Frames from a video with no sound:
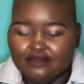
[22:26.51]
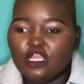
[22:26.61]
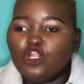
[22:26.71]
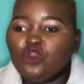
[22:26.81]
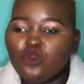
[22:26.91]

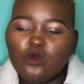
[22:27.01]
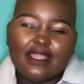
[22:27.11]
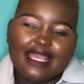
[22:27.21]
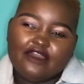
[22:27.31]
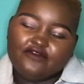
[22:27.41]
Look
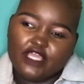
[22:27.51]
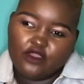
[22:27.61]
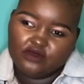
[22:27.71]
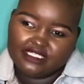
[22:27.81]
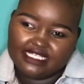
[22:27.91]
after
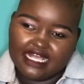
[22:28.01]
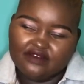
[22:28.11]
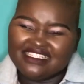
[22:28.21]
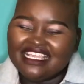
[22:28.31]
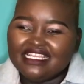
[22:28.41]
yourselves,
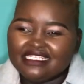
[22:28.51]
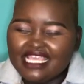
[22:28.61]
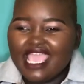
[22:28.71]
take